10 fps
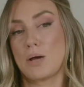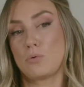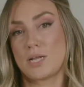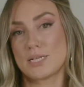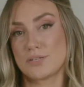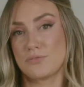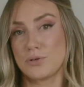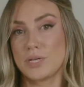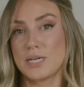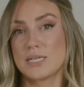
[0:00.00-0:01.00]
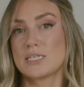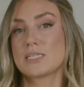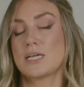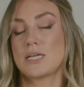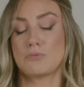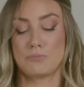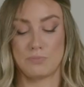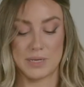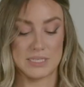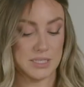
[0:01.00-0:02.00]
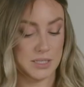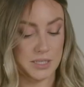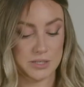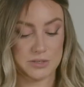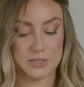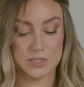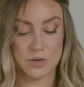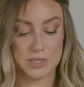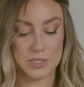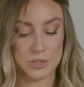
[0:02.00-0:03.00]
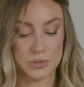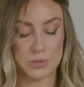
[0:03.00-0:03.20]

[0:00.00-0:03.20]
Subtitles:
will last a few days, and basically you're just going to